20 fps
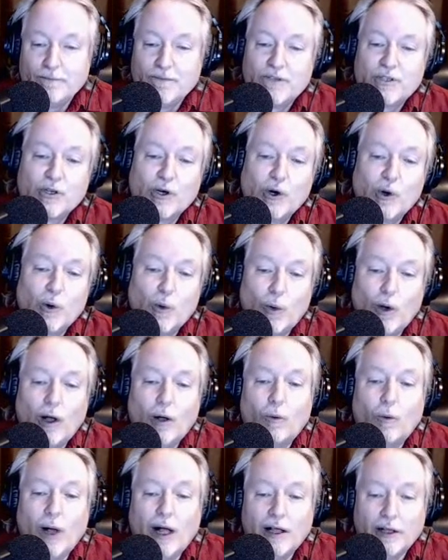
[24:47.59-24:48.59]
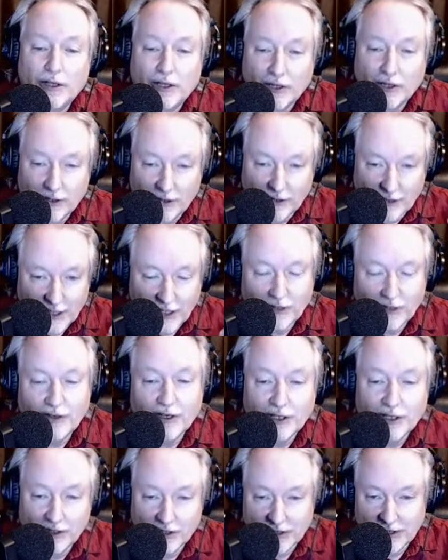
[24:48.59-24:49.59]
So while you're
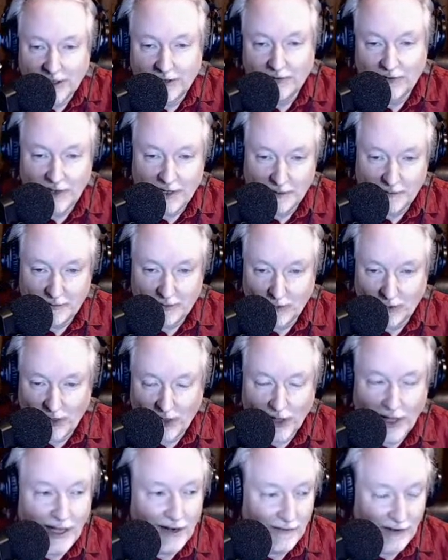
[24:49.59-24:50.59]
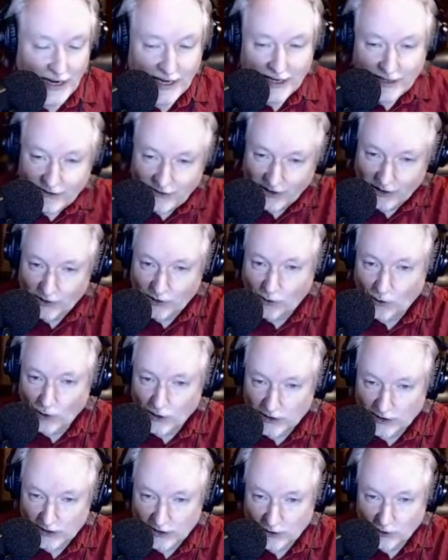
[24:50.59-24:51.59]
gearing yourself up with a lot of hatred
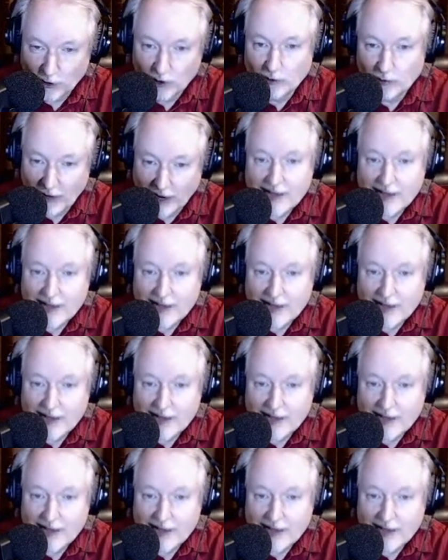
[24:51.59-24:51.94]
towards the group